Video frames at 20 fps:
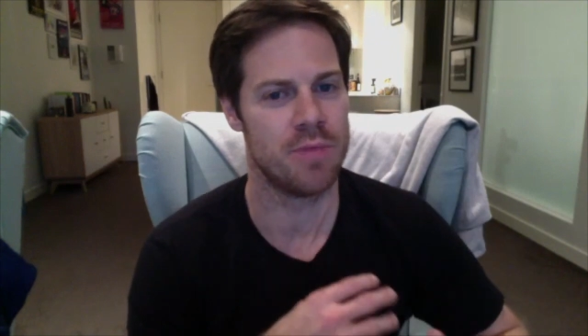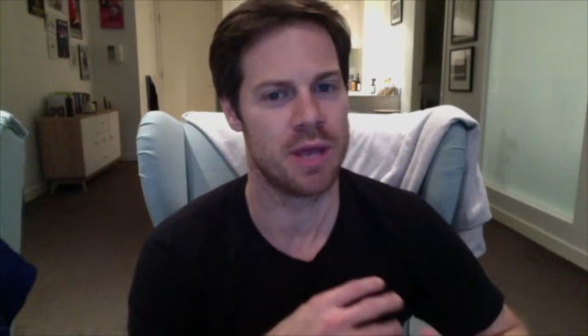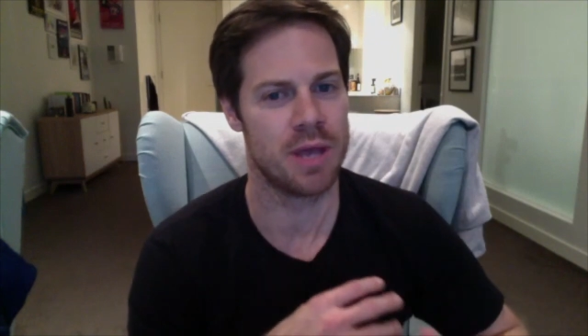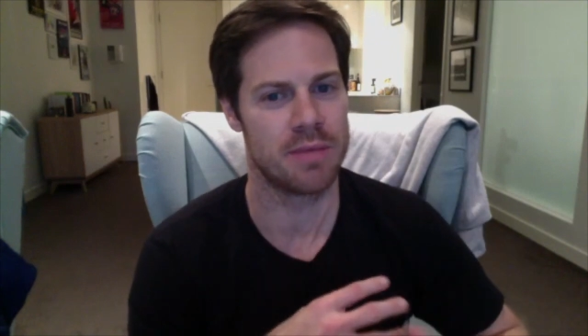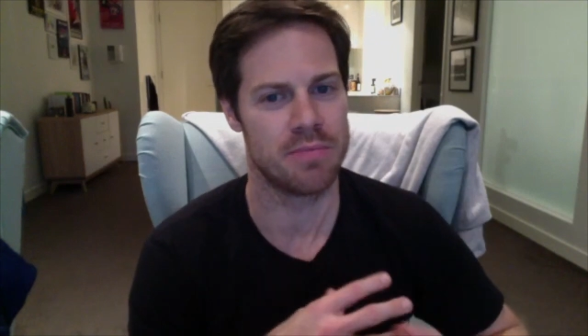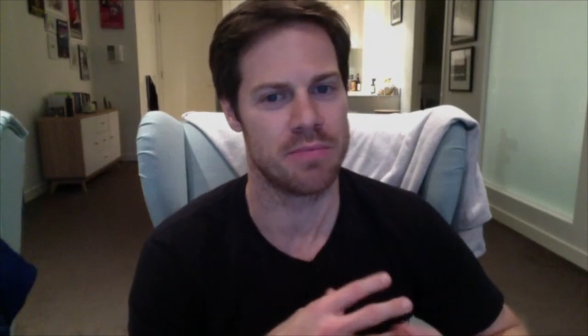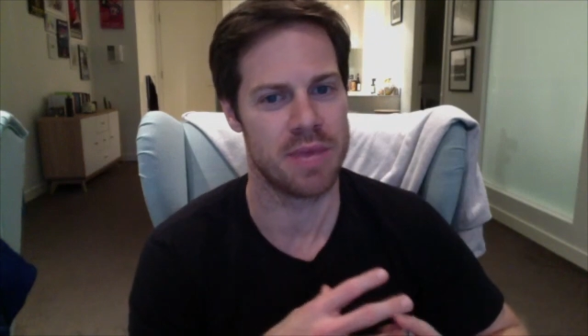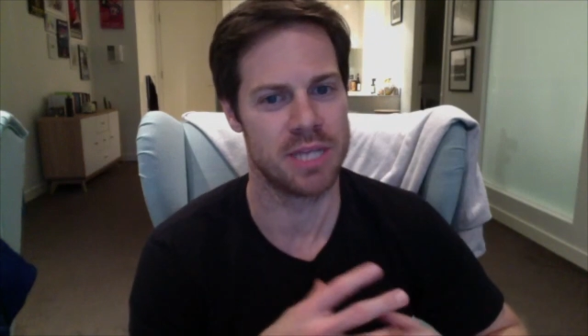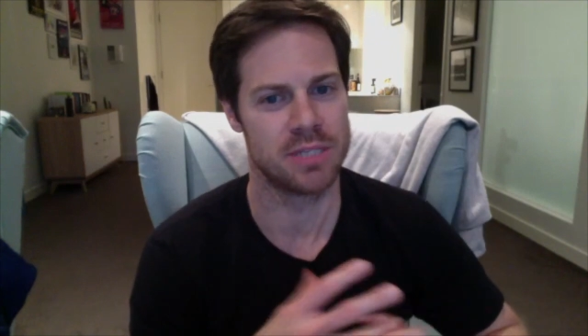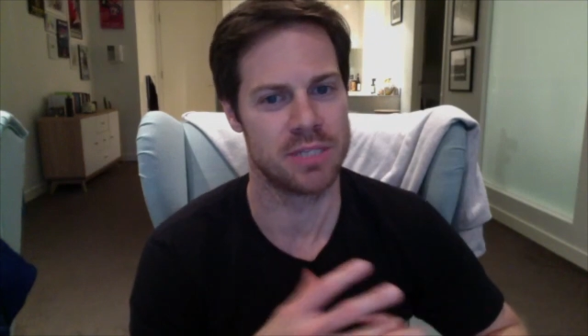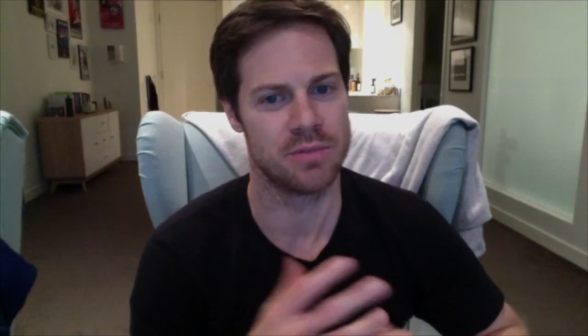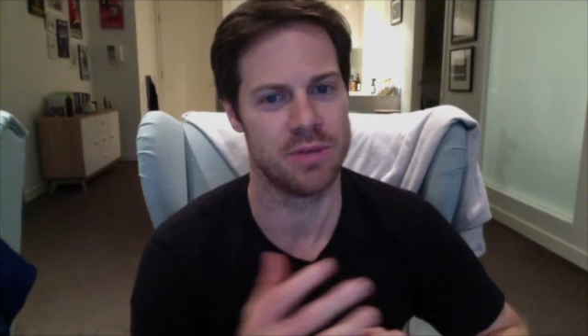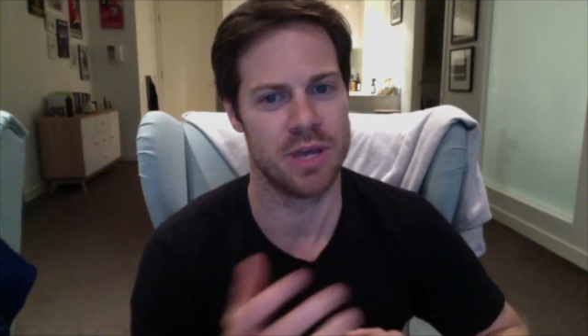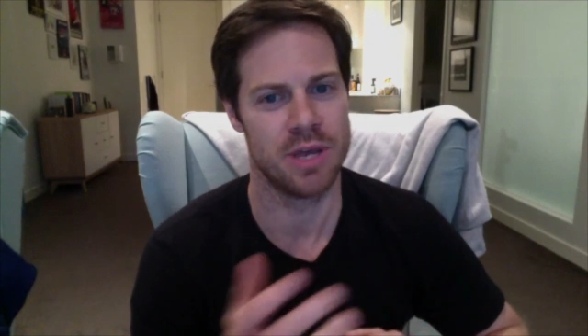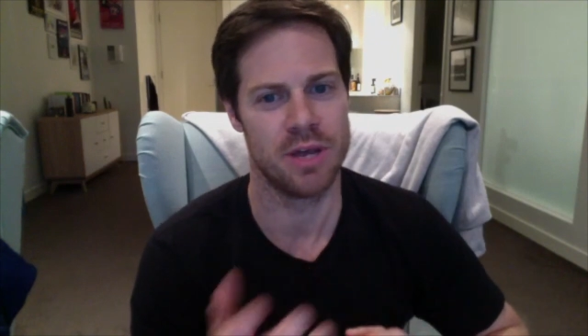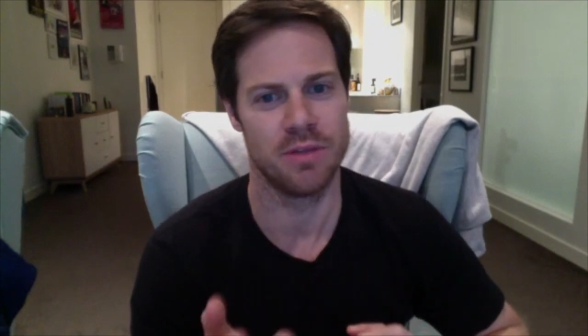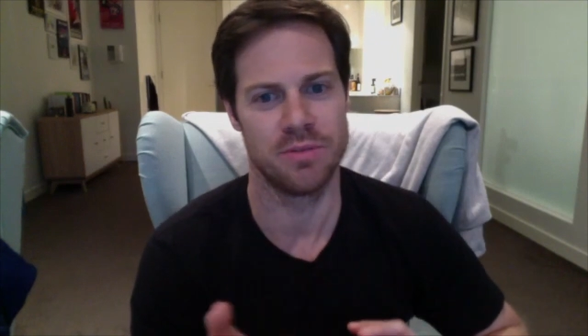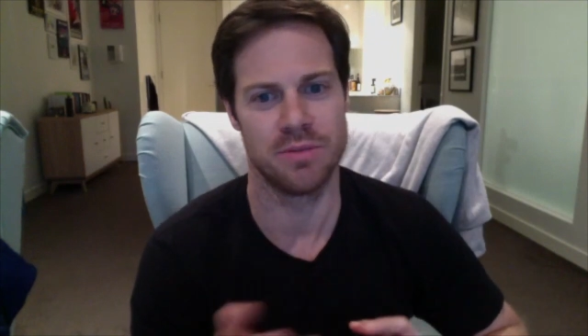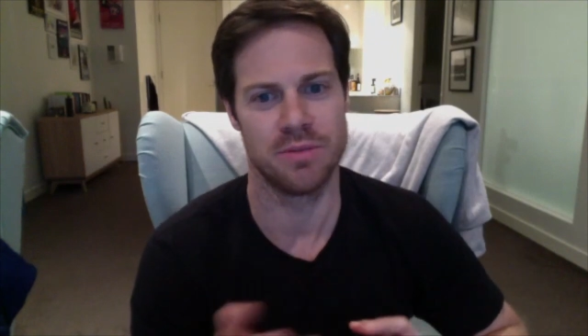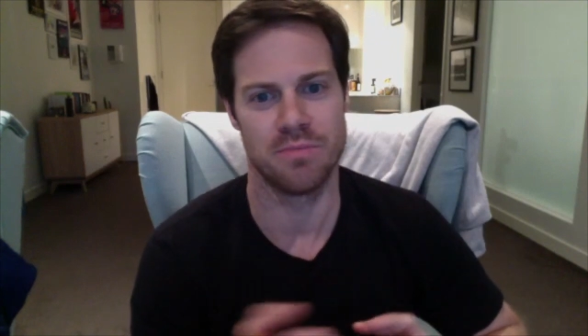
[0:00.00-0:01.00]
like, mental
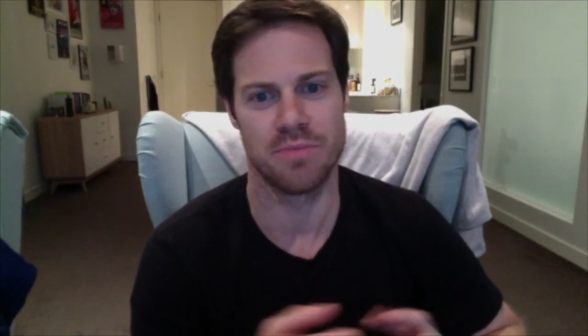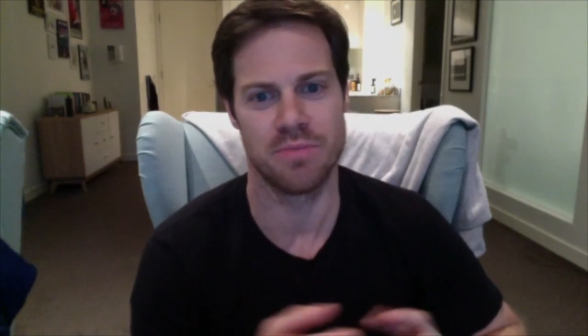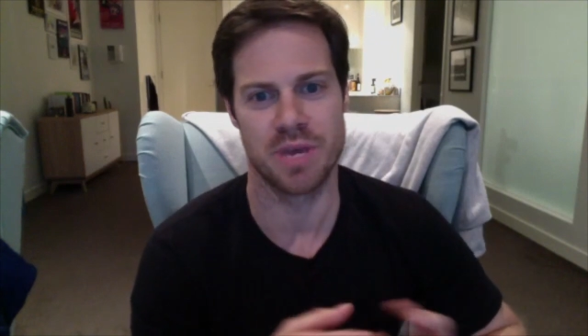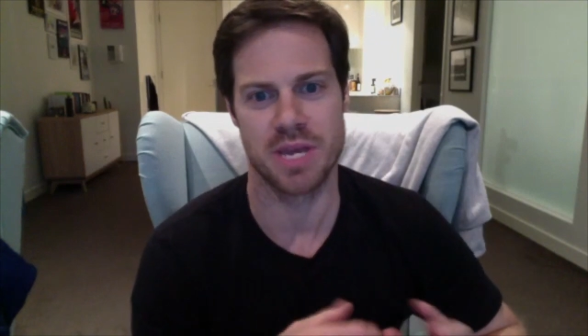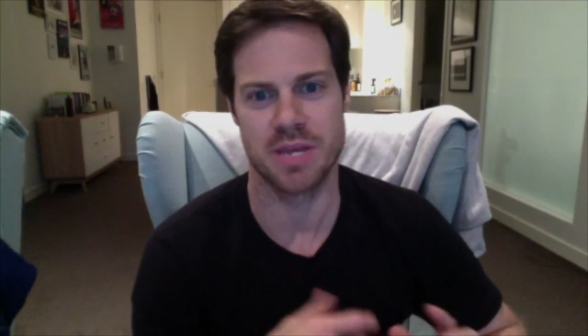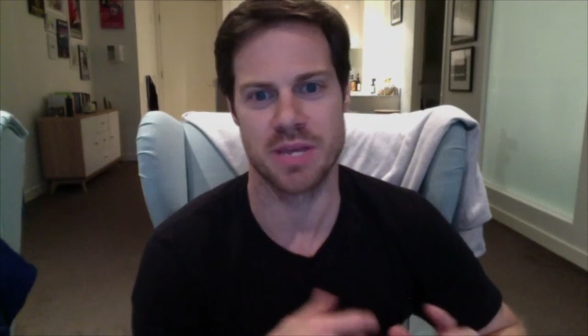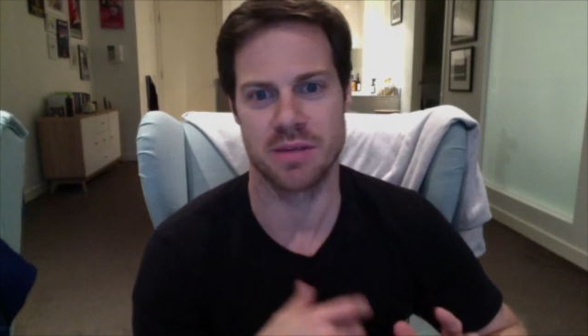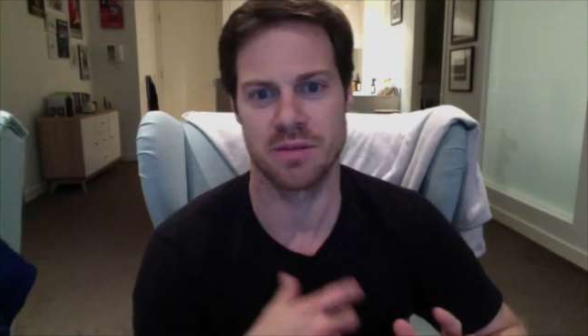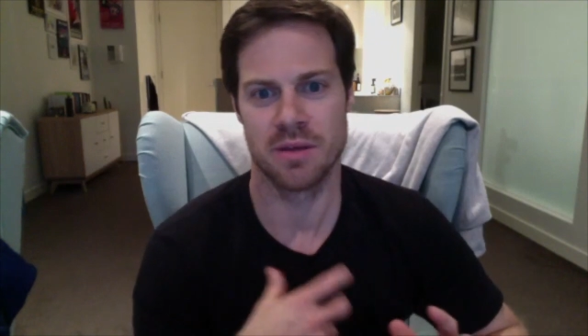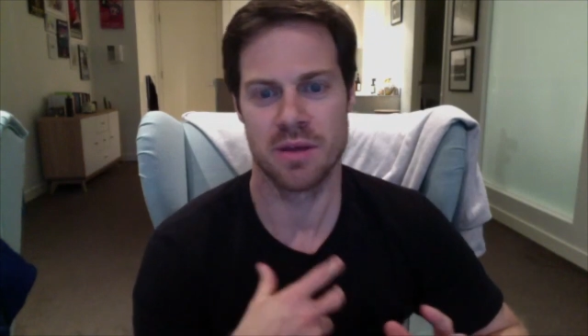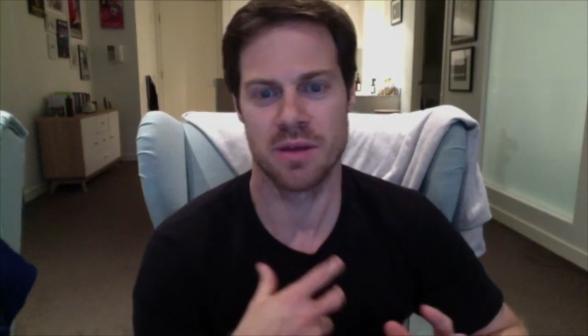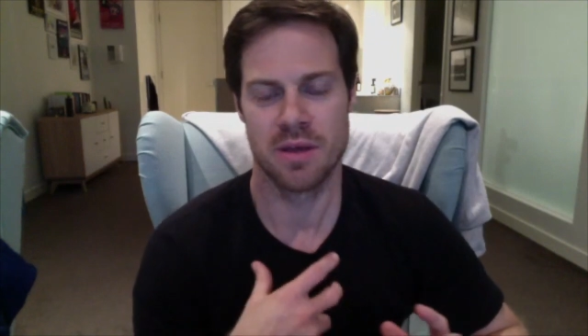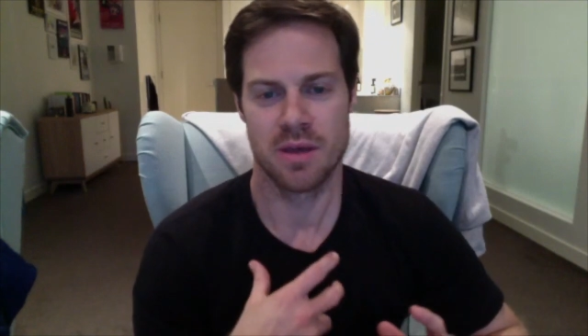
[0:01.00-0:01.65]
health and being